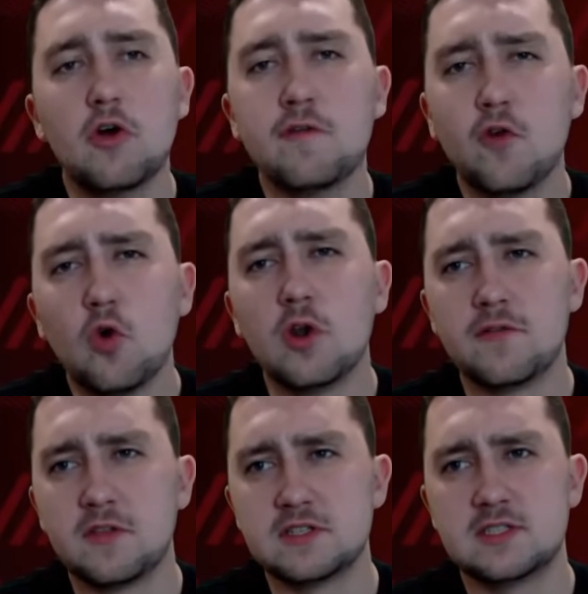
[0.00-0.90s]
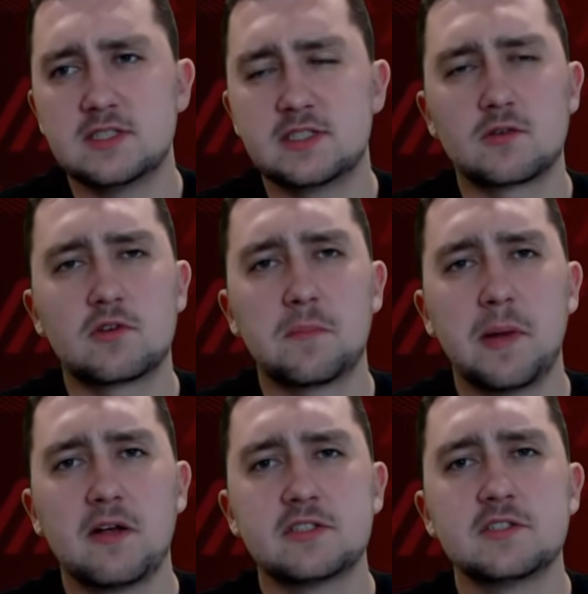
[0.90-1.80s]
off all of the statistical
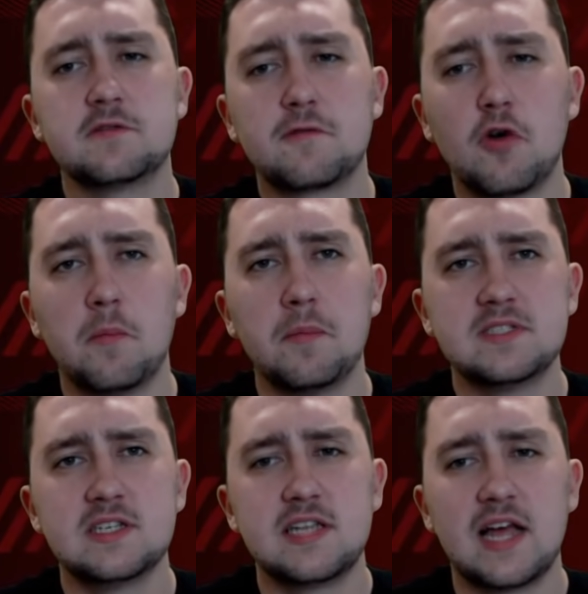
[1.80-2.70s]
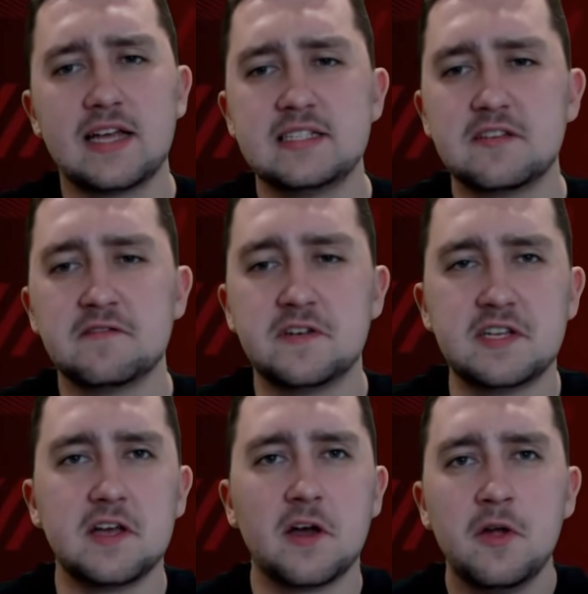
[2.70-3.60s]
comparisons from today's
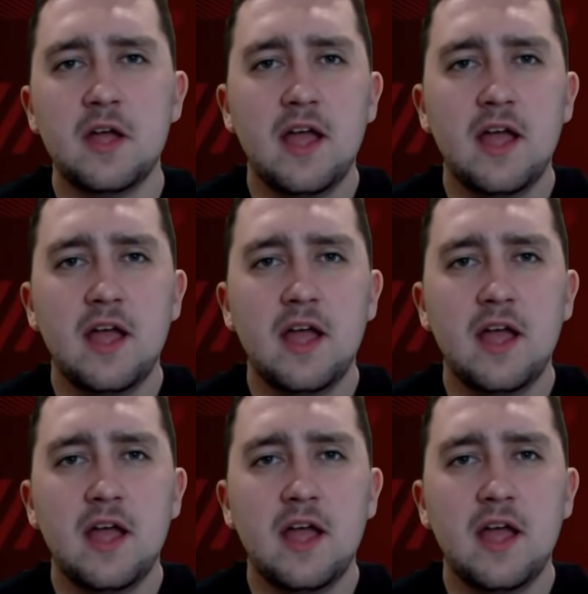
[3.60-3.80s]
video,